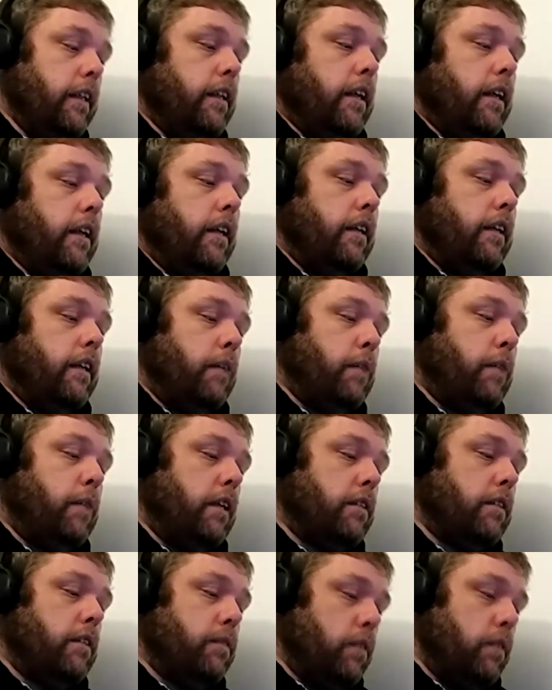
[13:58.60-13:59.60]
unlike
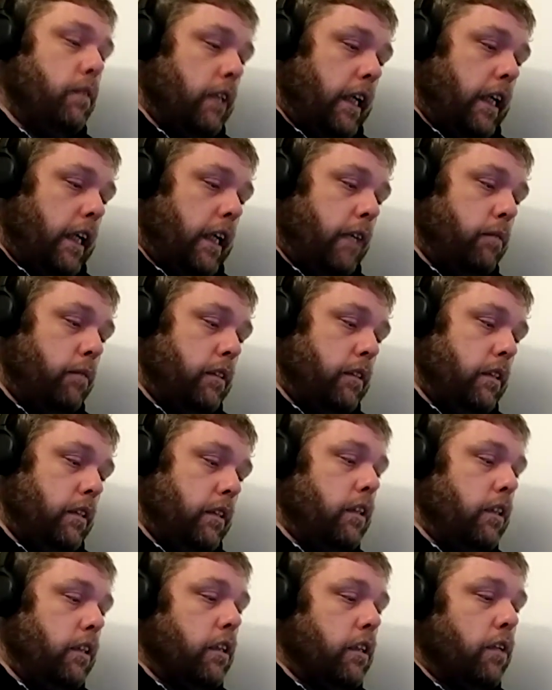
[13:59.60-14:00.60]
PS4 games,
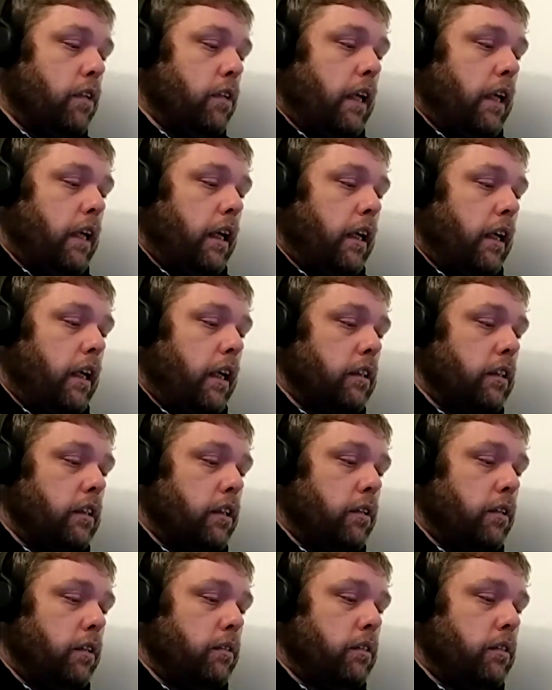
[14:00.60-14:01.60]
you can't
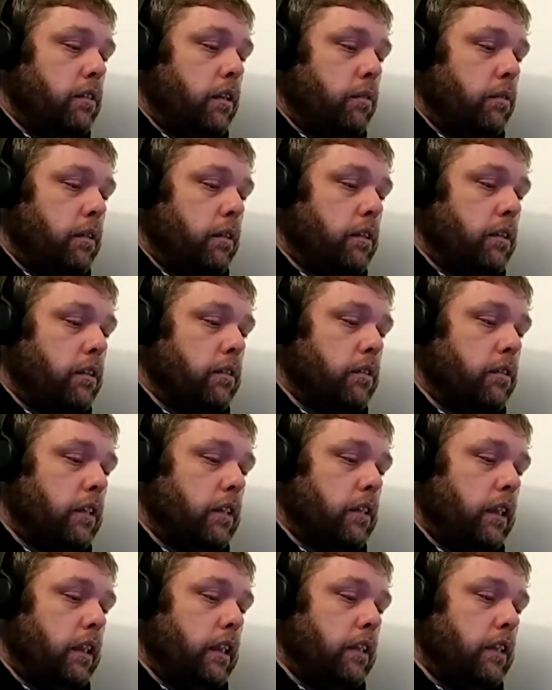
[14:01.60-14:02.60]
use the original
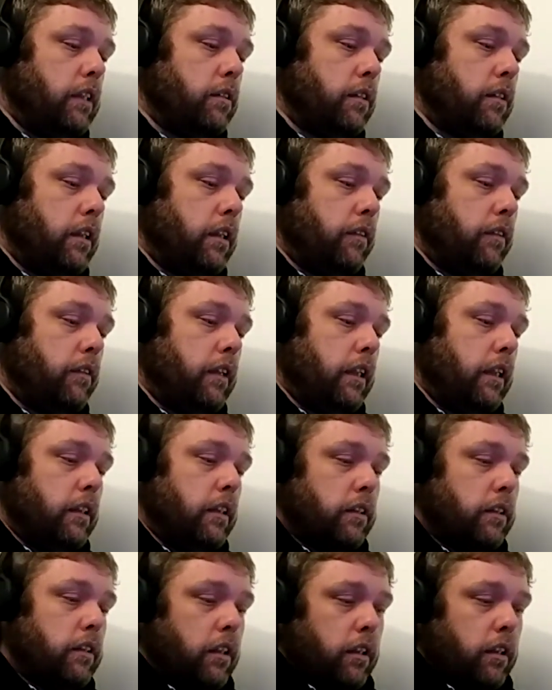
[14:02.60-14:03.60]
CDs or
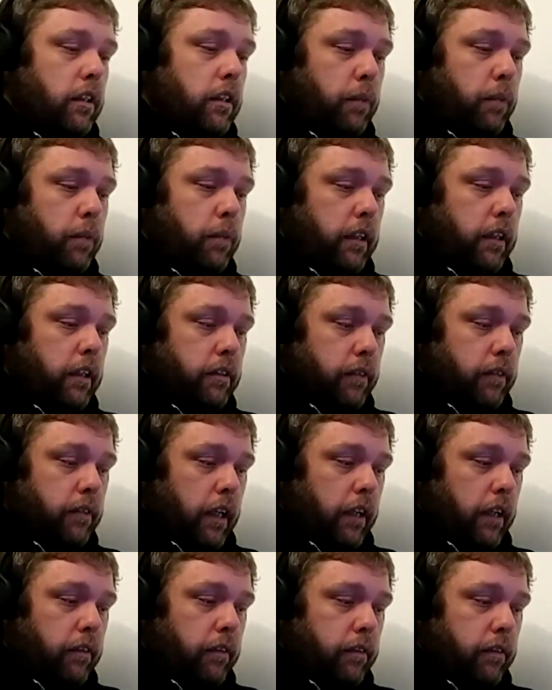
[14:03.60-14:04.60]
DVDs on the PS5.